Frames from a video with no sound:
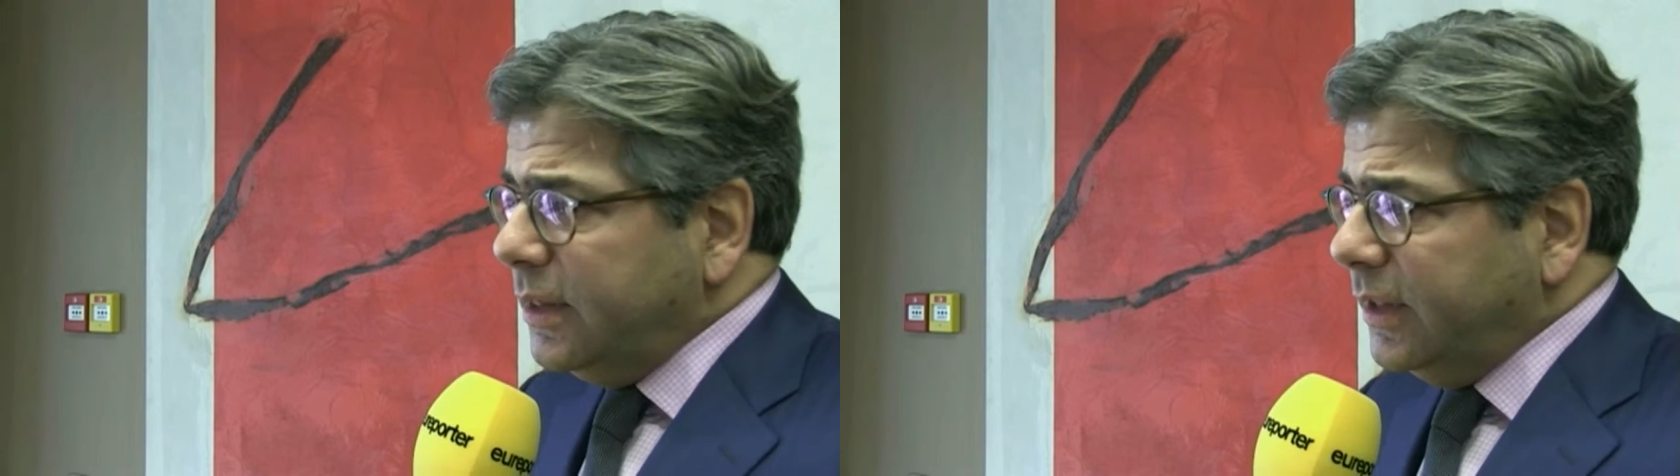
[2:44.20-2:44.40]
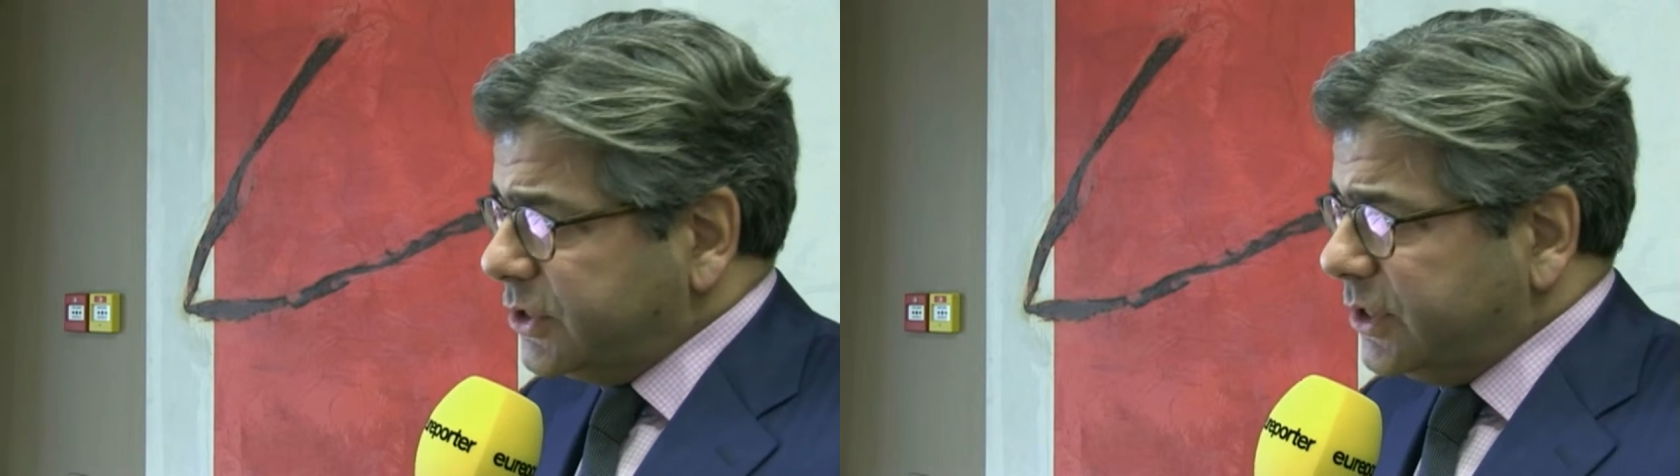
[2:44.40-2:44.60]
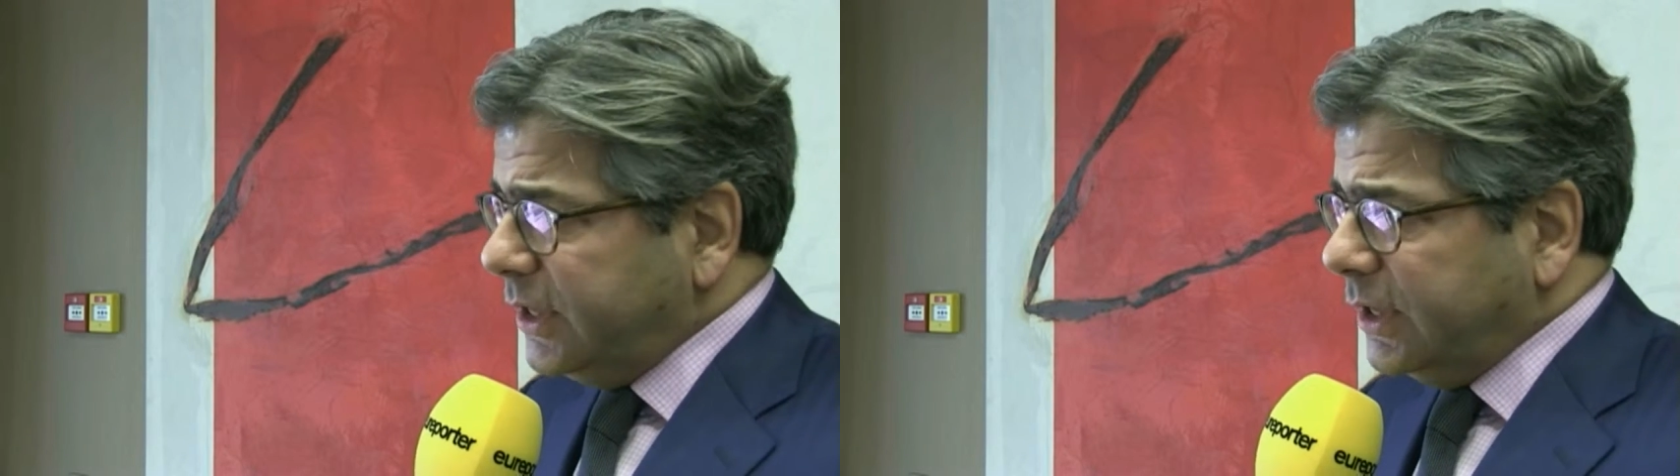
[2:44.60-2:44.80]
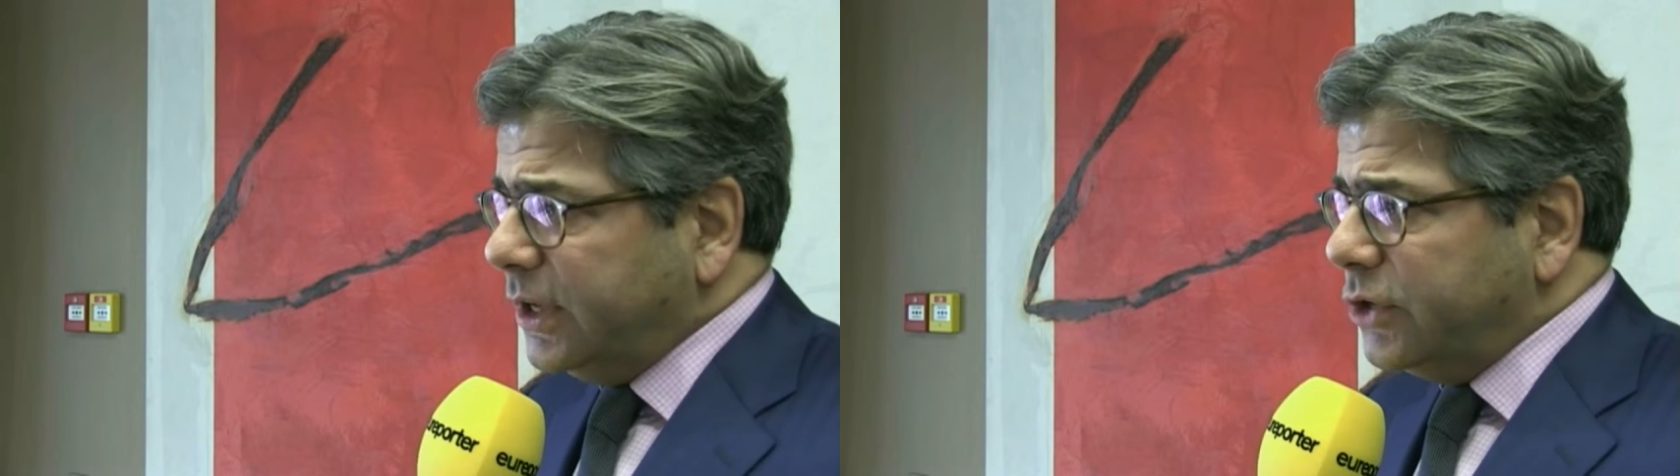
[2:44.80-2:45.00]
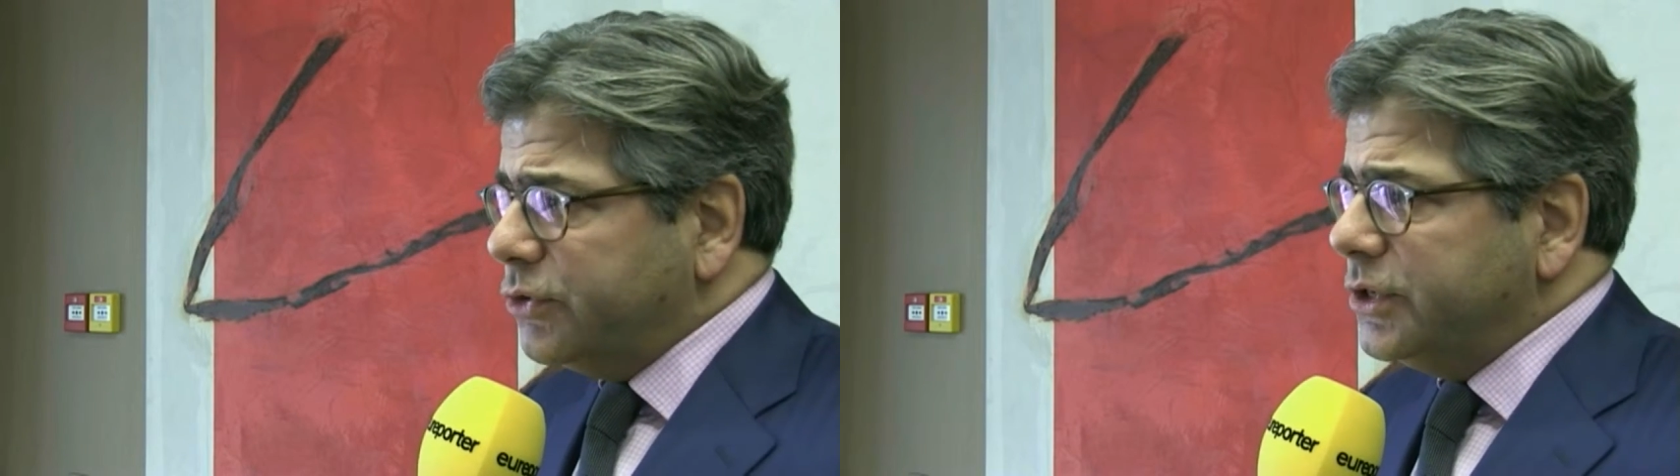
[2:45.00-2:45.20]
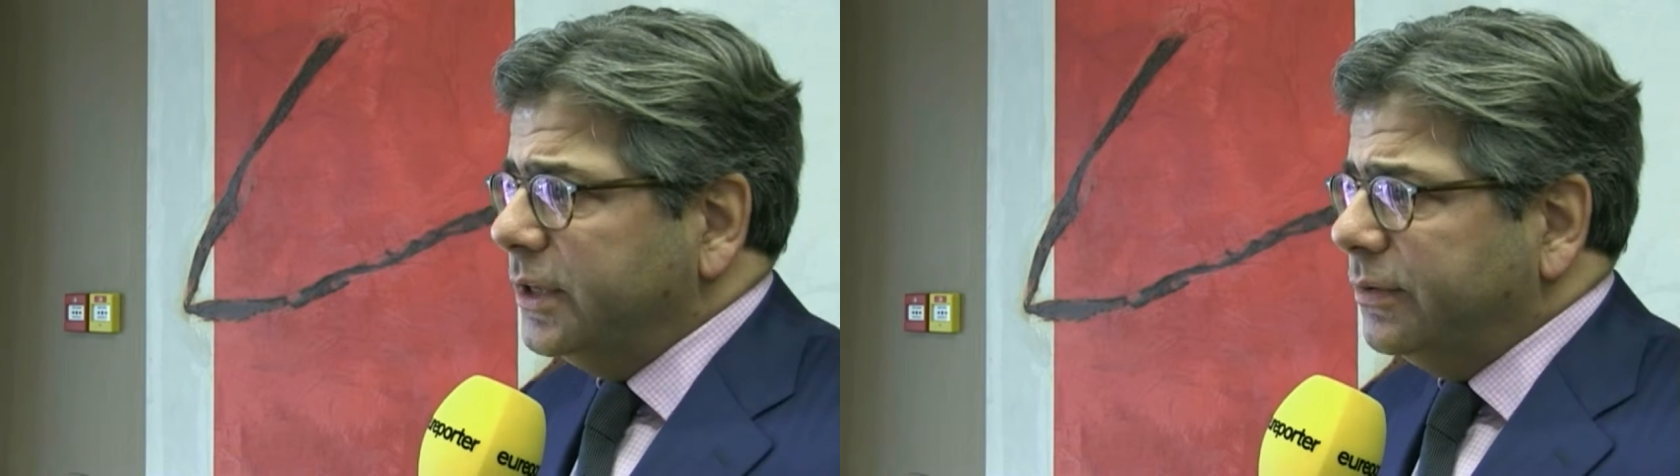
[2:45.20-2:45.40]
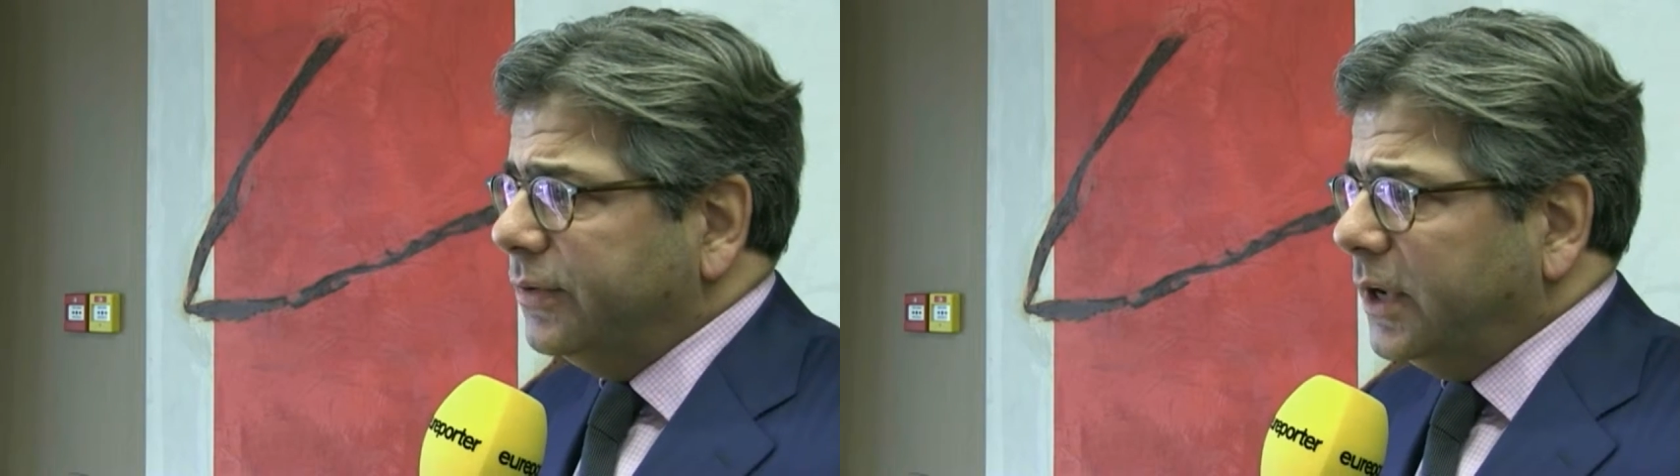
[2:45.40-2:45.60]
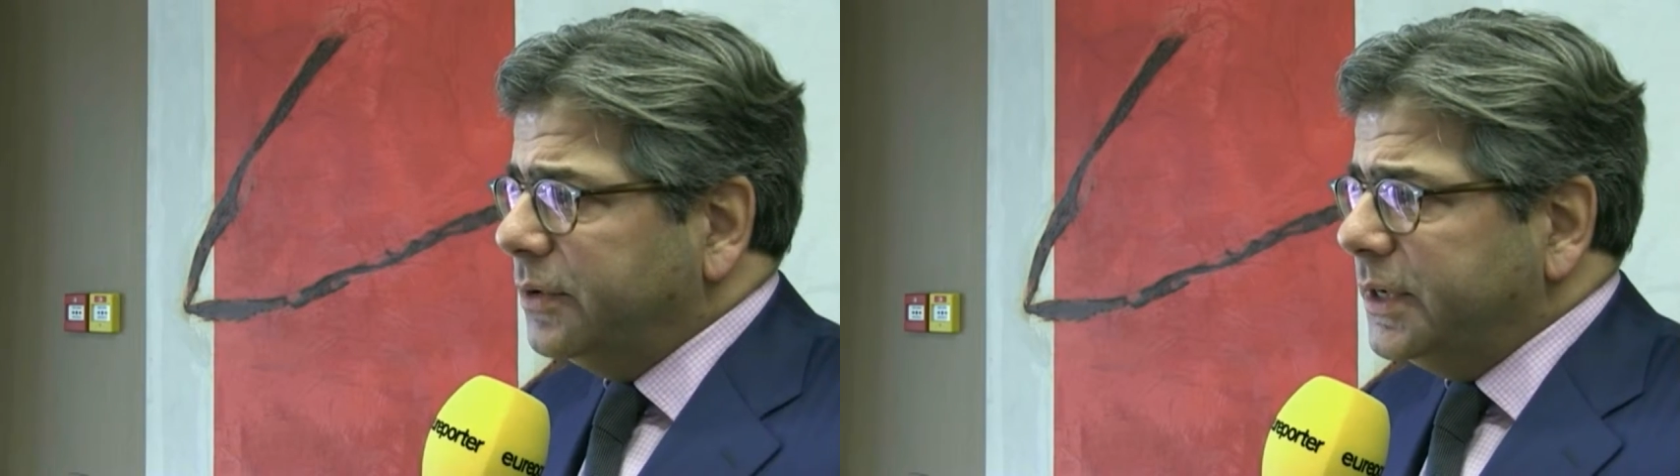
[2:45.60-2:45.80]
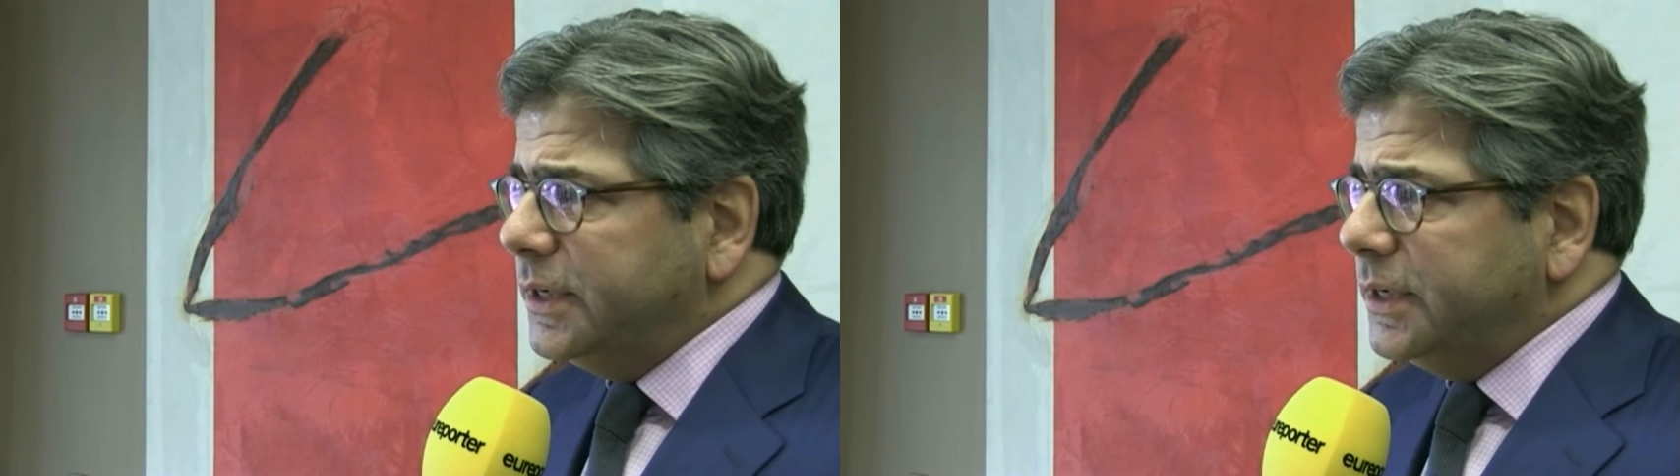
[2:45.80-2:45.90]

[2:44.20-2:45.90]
the ASEAN countries in the Far